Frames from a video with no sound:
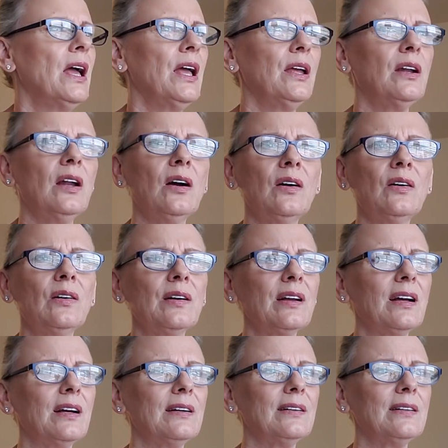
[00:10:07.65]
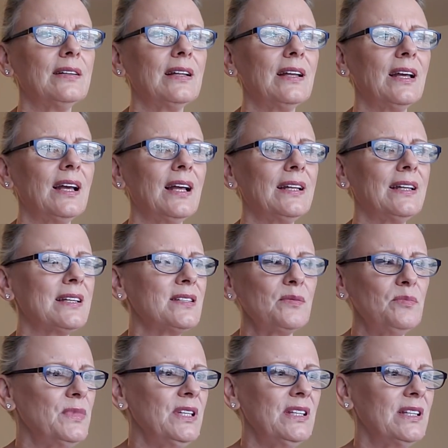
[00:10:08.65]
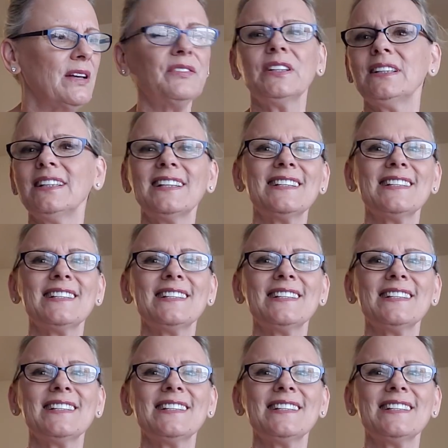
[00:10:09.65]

You know, it doesn't mean everything